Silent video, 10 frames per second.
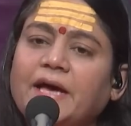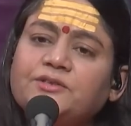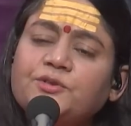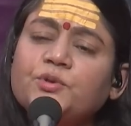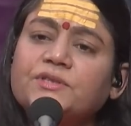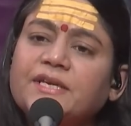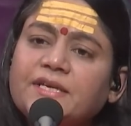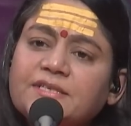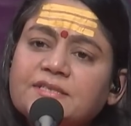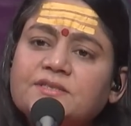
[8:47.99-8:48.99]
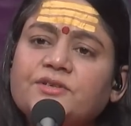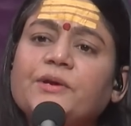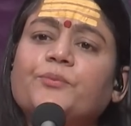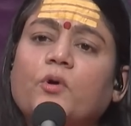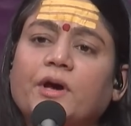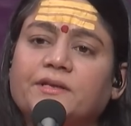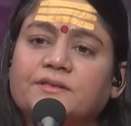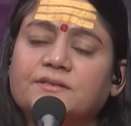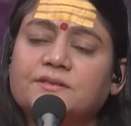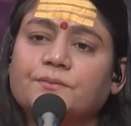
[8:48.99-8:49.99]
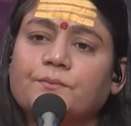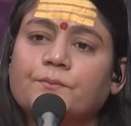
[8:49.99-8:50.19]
And through these 3 points,